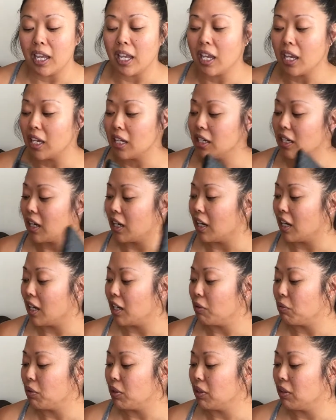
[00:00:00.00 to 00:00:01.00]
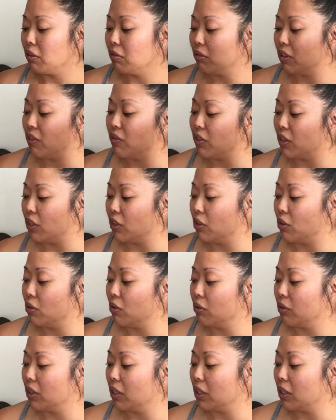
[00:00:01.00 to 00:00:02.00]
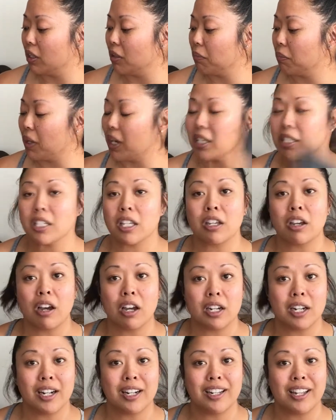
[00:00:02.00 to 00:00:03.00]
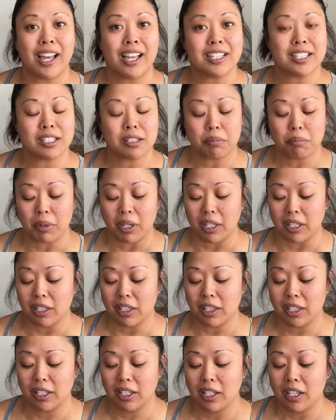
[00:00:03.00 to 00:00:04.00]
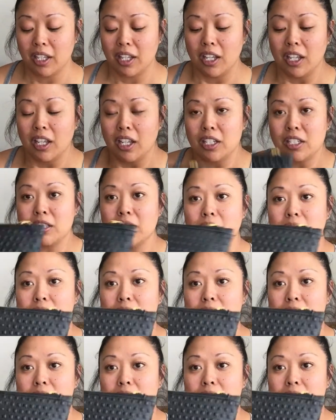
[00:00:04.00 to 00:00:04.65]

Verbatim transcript: and I will review the products I got last month. So